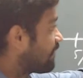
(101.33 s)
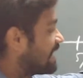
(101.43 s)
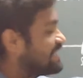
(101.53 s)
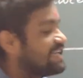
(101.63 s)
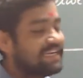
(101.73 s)

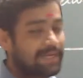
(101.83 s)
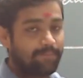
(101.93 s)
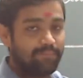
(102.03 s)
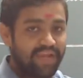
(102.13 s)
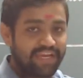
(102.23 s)
finding
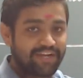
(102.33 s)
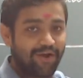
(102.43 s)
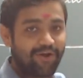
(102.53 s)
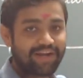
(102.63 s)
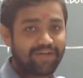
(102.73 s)
mean
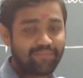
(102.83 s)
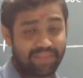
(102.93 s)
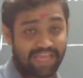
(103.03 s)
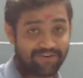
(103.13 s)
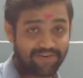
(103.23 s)
or a
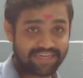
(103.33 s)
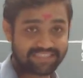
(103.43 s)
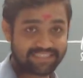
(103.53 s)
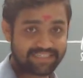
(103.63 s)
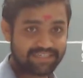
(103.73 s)

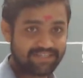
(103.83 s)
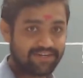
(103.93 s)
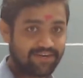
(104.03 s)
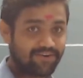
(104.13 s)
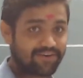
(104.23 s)
average.
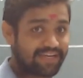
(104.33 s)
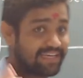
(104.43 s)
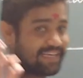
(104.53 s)
Okay,